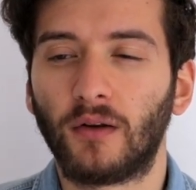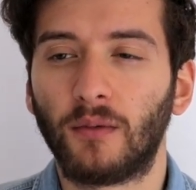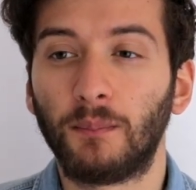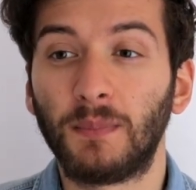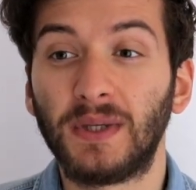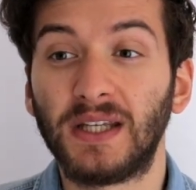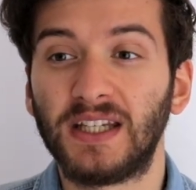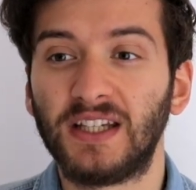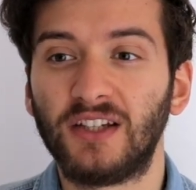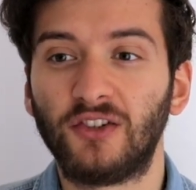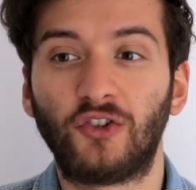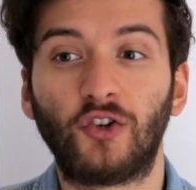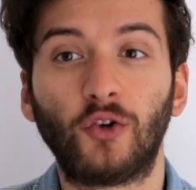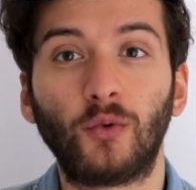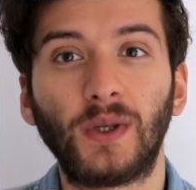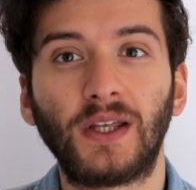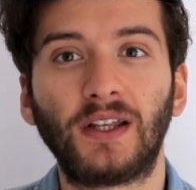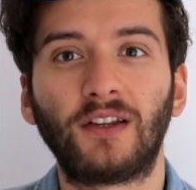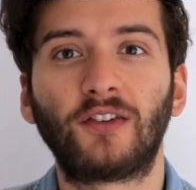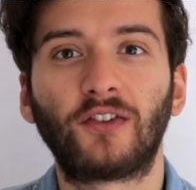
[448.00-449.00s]
me
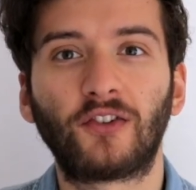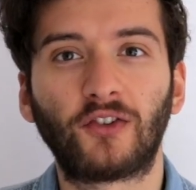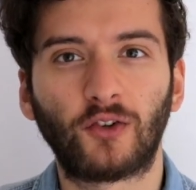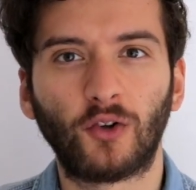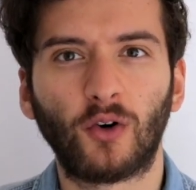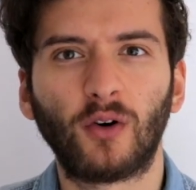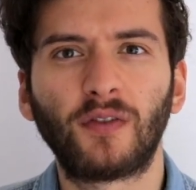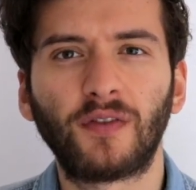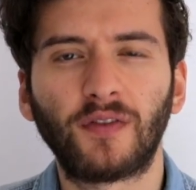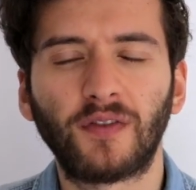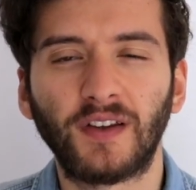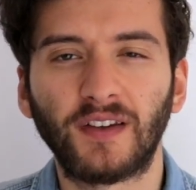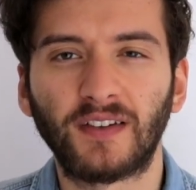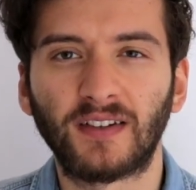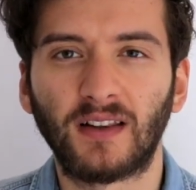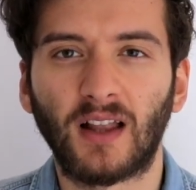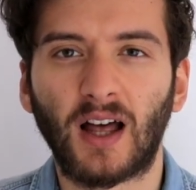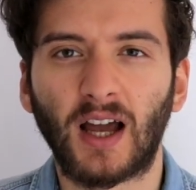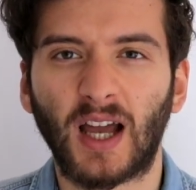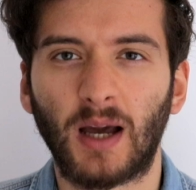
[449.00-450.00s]
doing stuff,
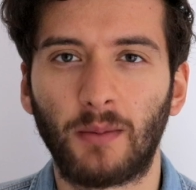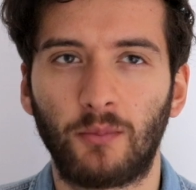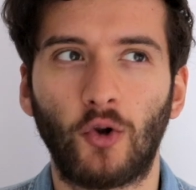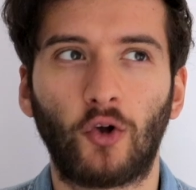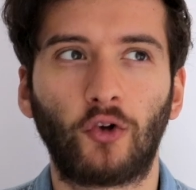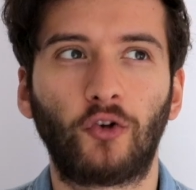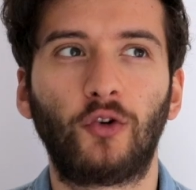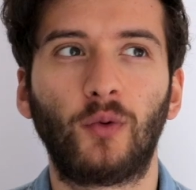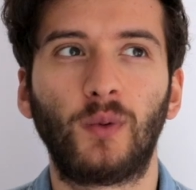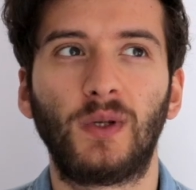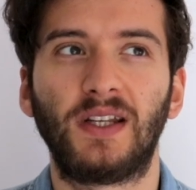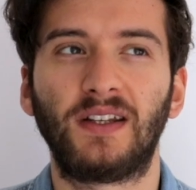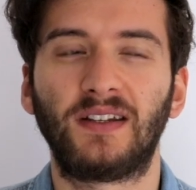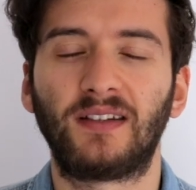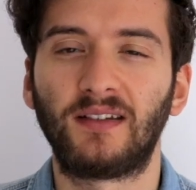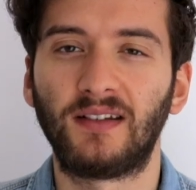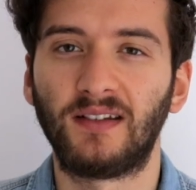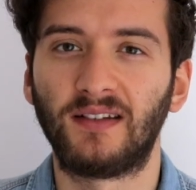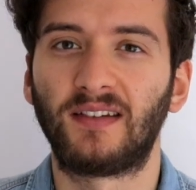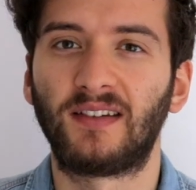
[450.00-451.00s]
it's like I'm not doing it
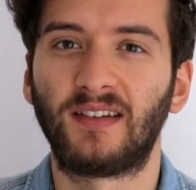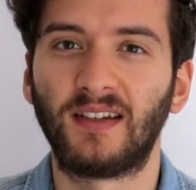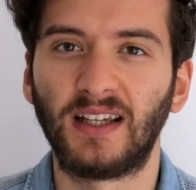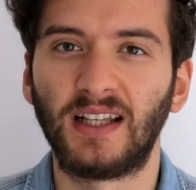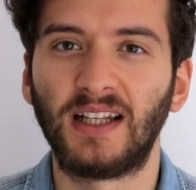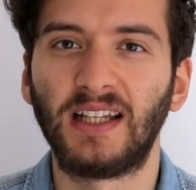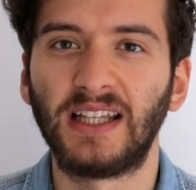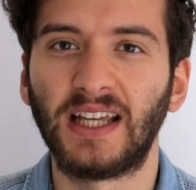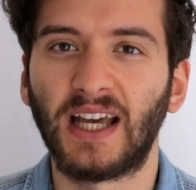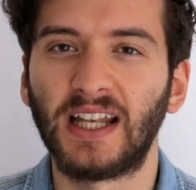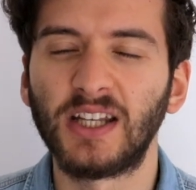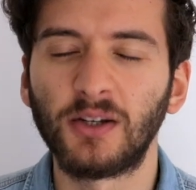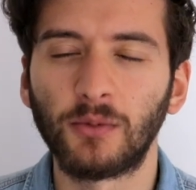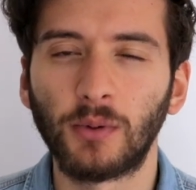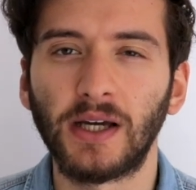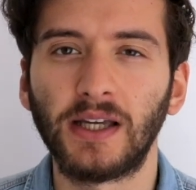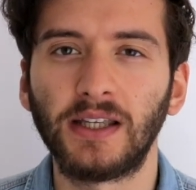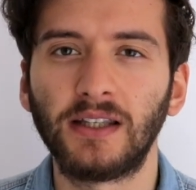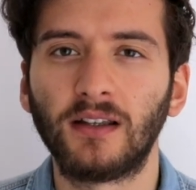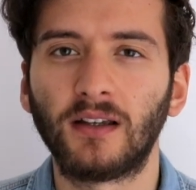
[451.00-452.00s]
sincerely
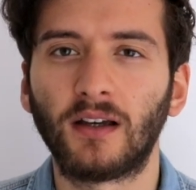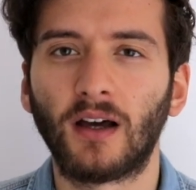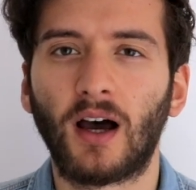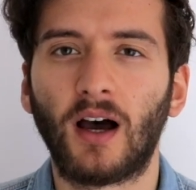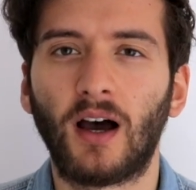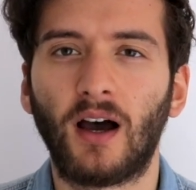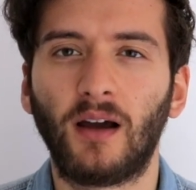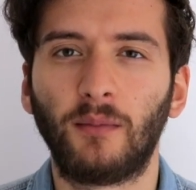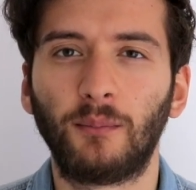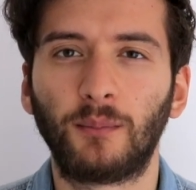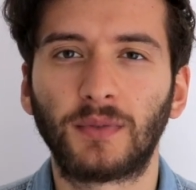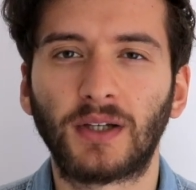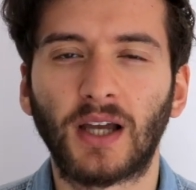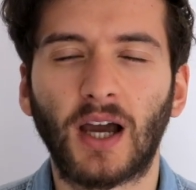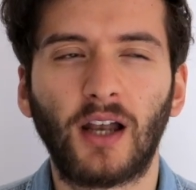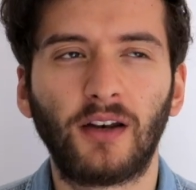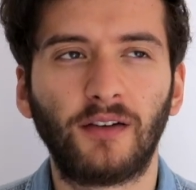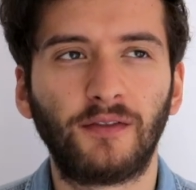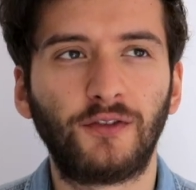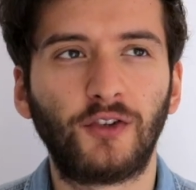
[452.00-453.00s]
anyway. I'm
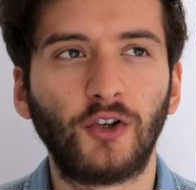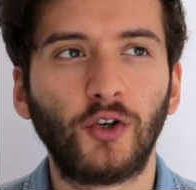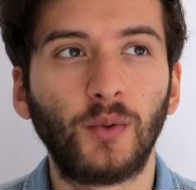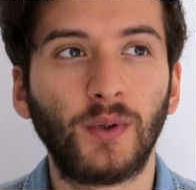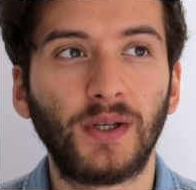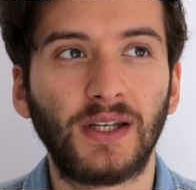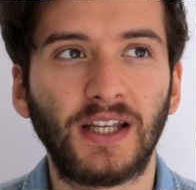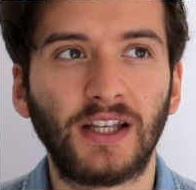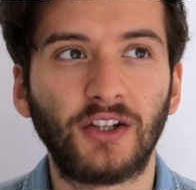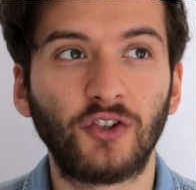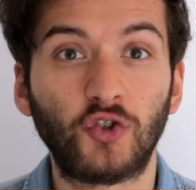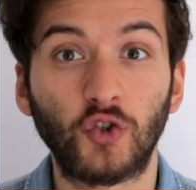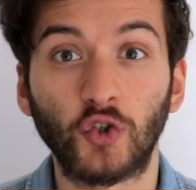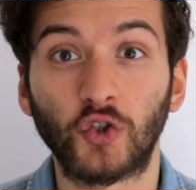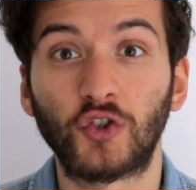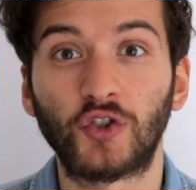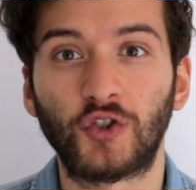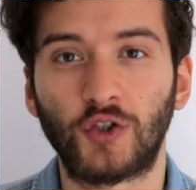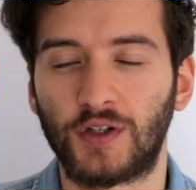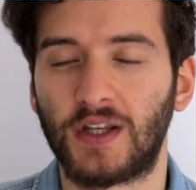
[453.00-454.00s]
kind of doing it
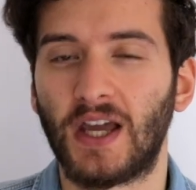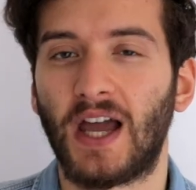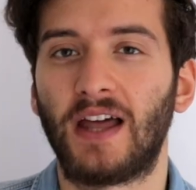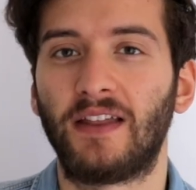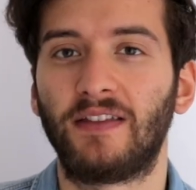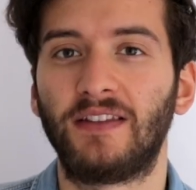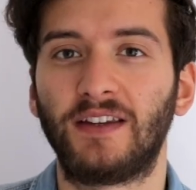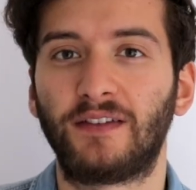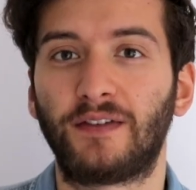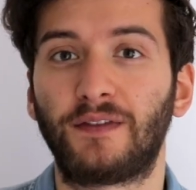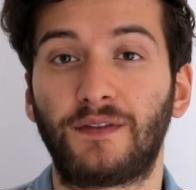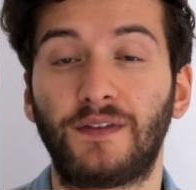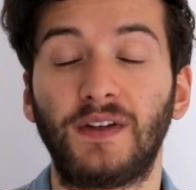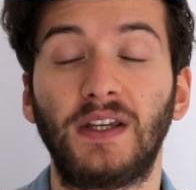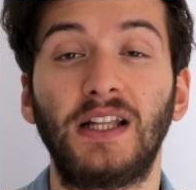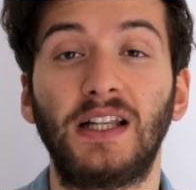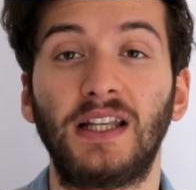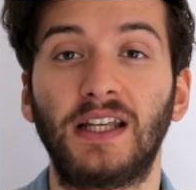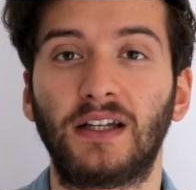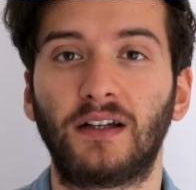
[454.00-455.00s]
just to get this
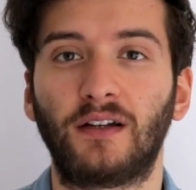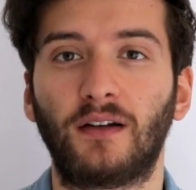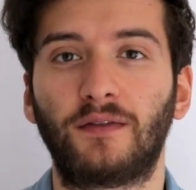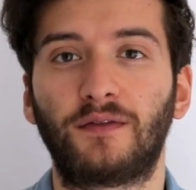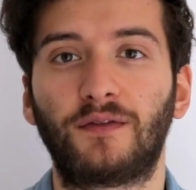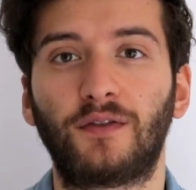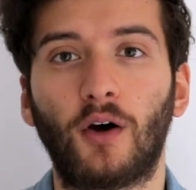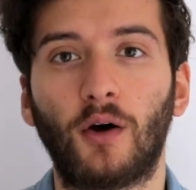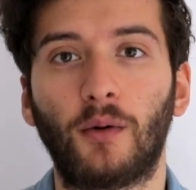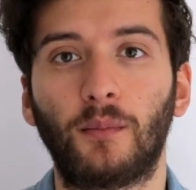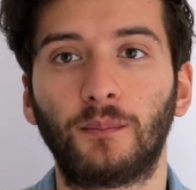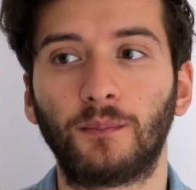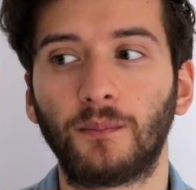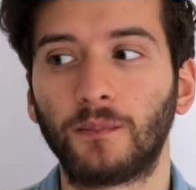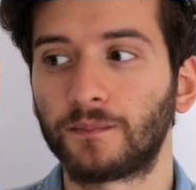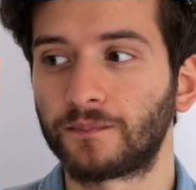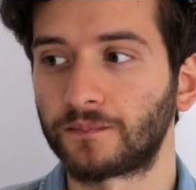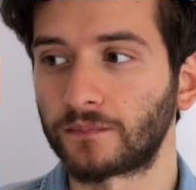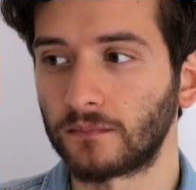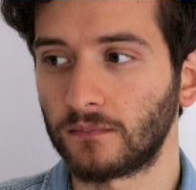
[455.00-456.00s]
feeling
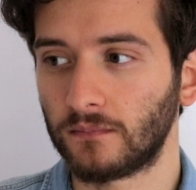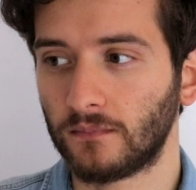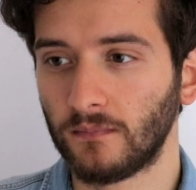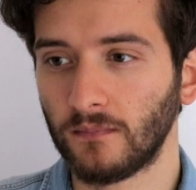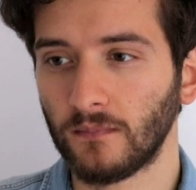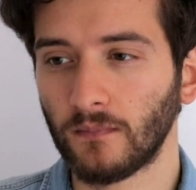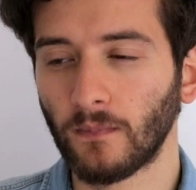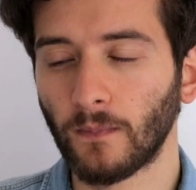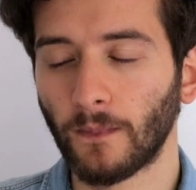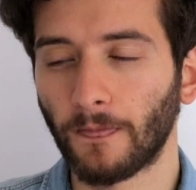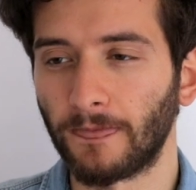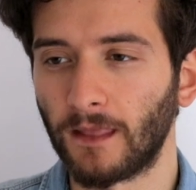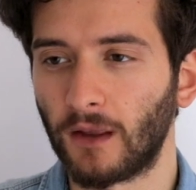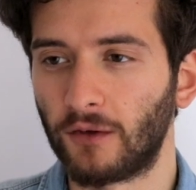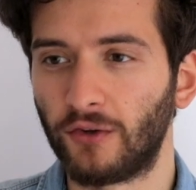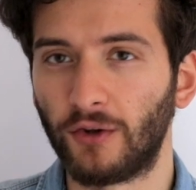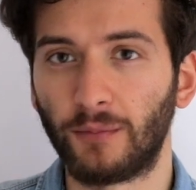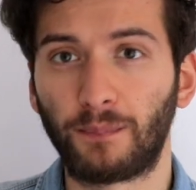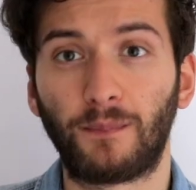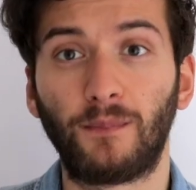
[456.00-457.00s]
from
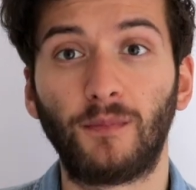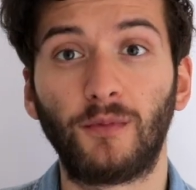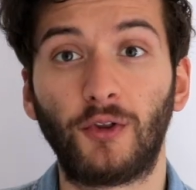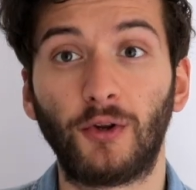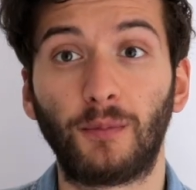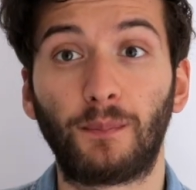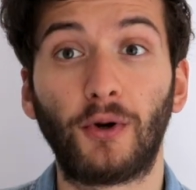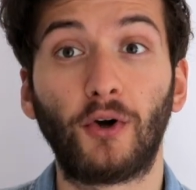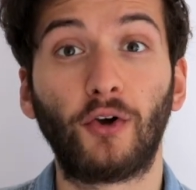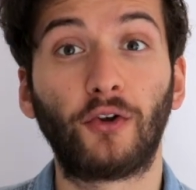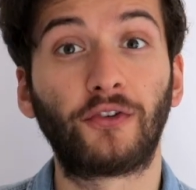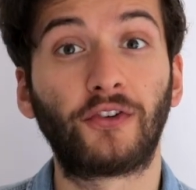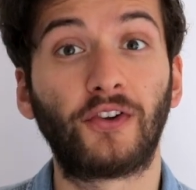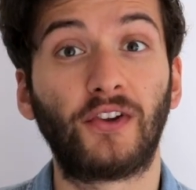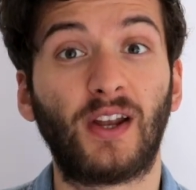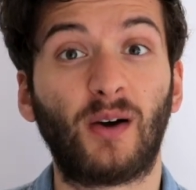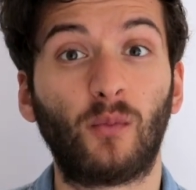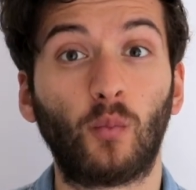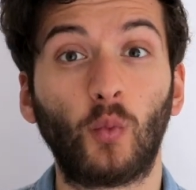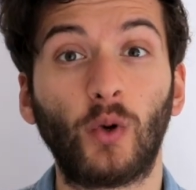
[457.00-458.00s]
the the
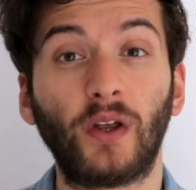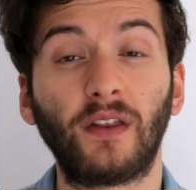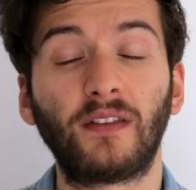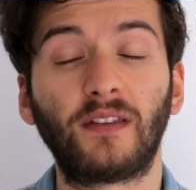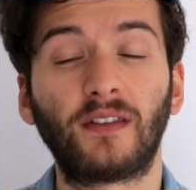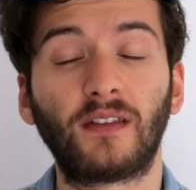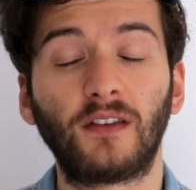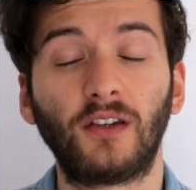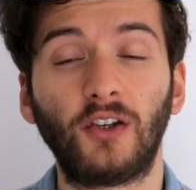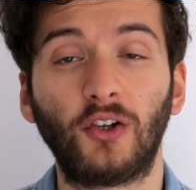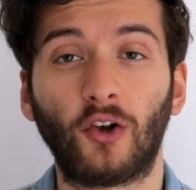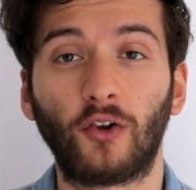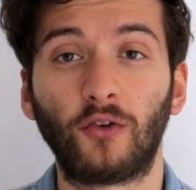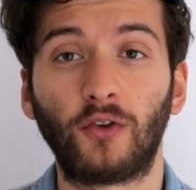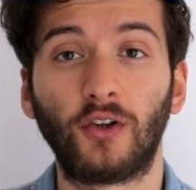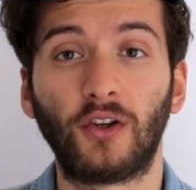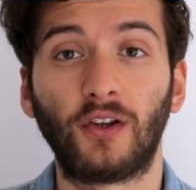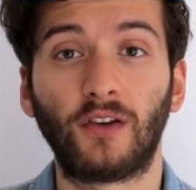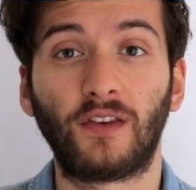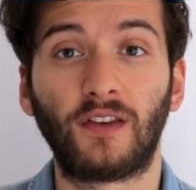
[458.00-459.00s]
person I'm with, you know,
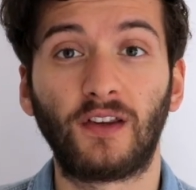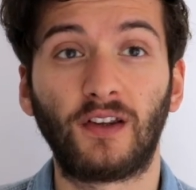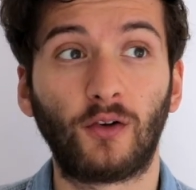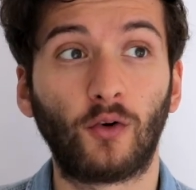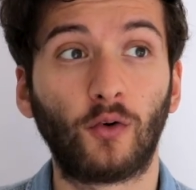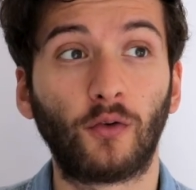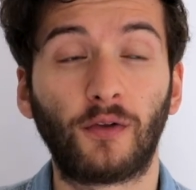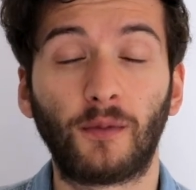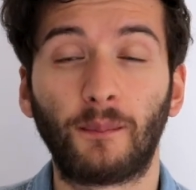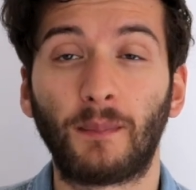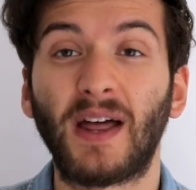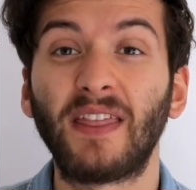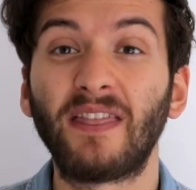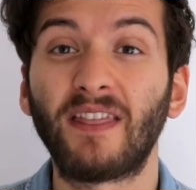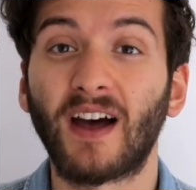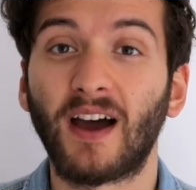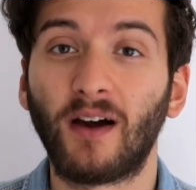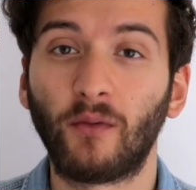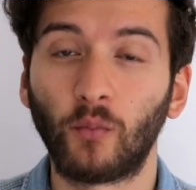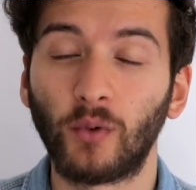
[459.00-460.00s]
the, the other man
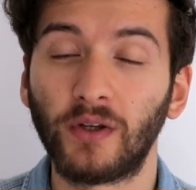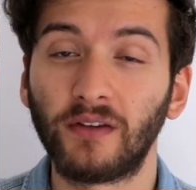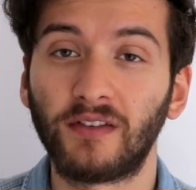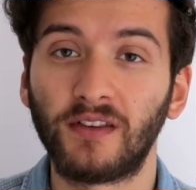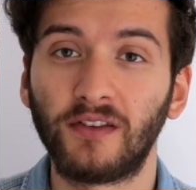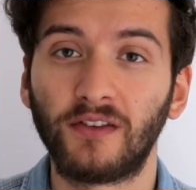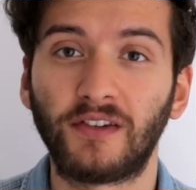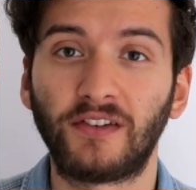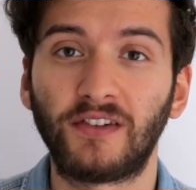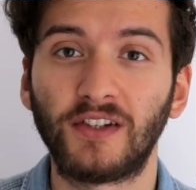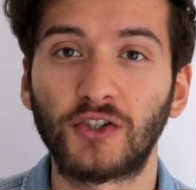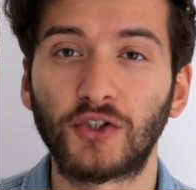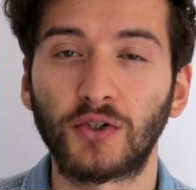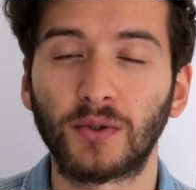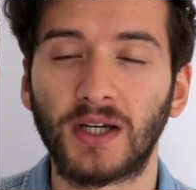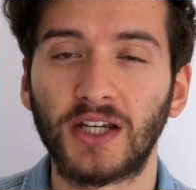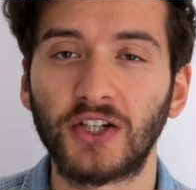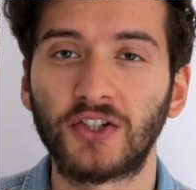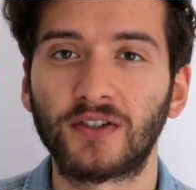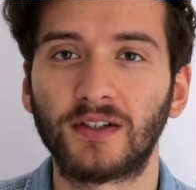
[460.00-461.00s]
that I'm with in the
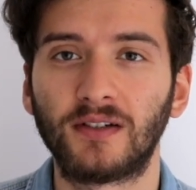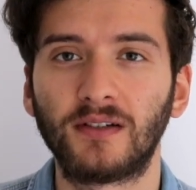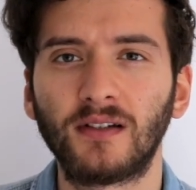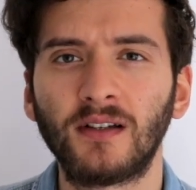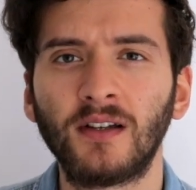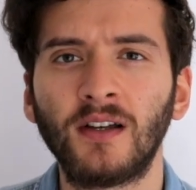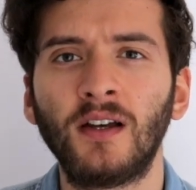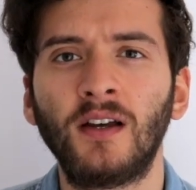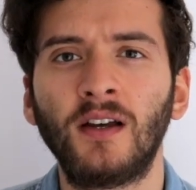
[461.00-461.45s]
situation.